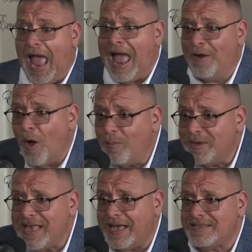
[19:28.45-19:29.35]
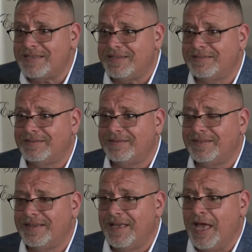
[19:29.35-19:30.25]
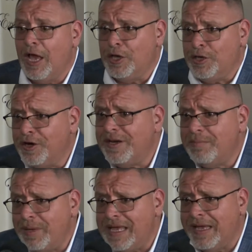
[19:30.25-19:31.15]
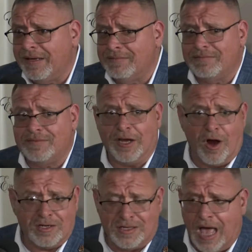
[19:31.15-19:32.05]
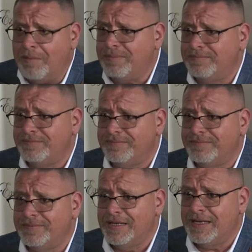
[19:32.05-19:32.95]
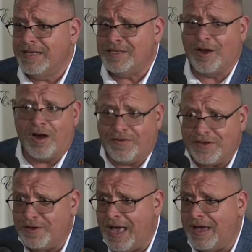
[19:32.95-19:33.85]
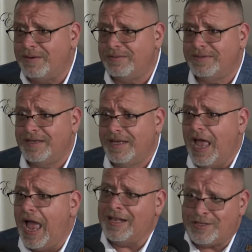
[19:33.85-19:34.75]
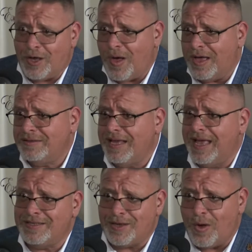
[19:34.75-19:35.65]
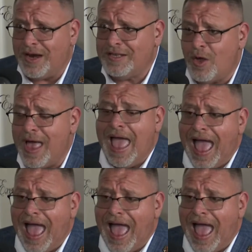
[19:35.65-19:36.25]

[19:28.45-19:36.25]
And Opus X, you're going to be in Cigar Snob, Cigar Aficionado, mm-hmm. and so on and so on and so on.